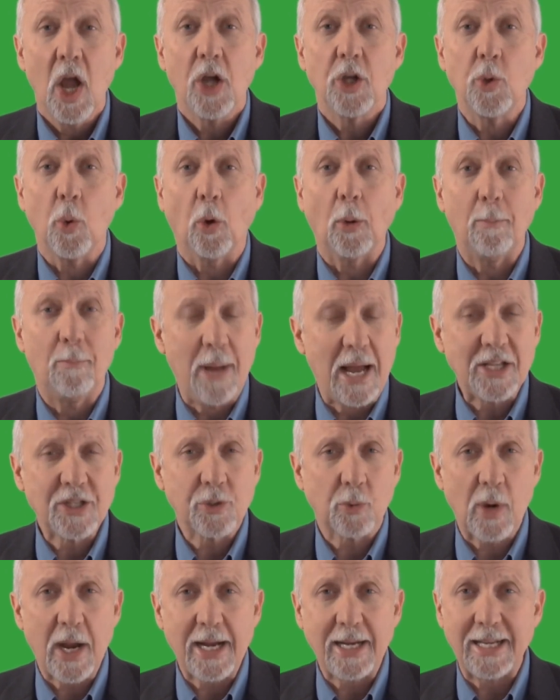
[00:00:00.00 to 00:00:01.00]
Your
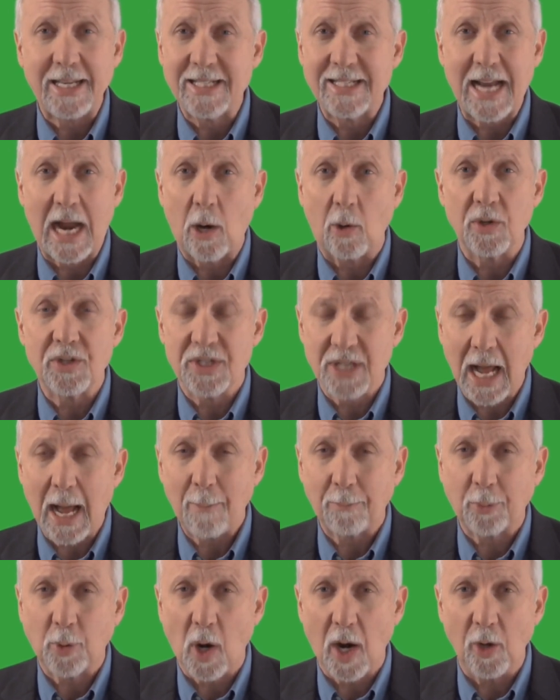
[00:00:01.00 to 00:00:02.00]
best rate is our
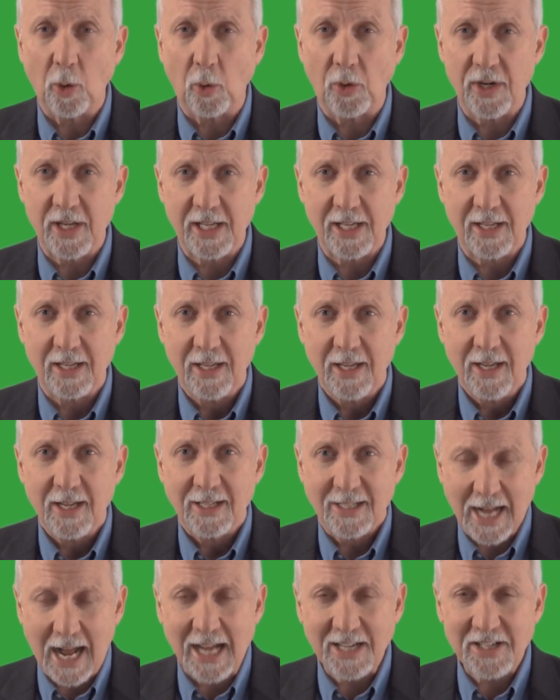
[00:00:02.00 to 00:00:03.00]
top priority.
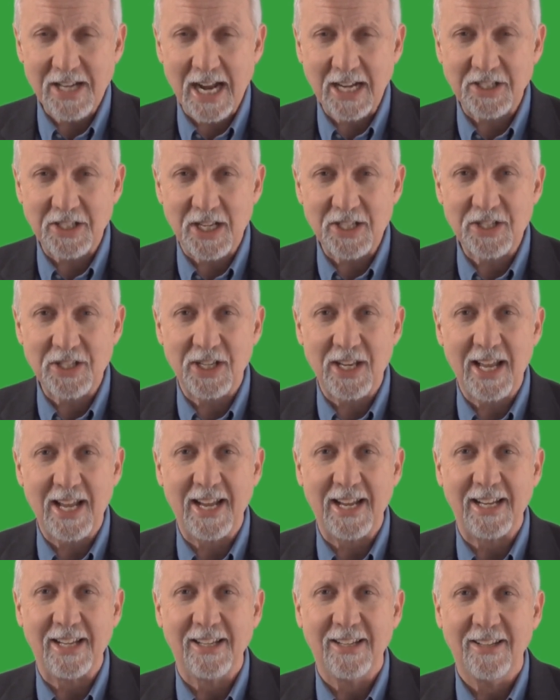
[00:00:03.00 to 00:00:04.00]
Contact us
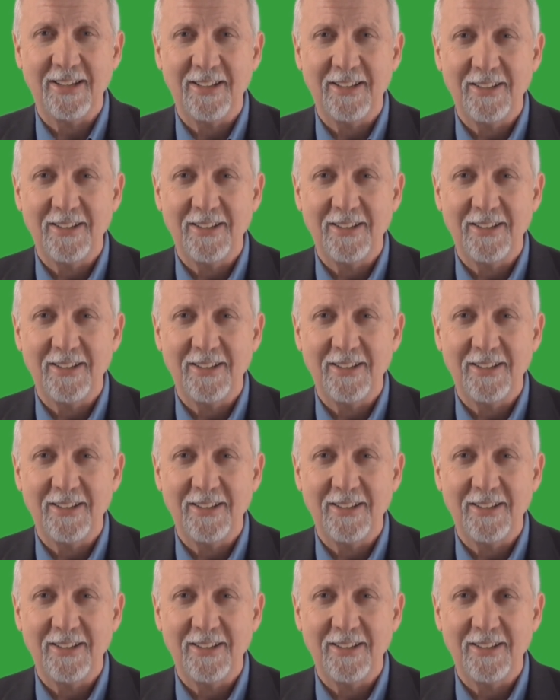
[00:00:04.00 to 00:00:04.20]
today.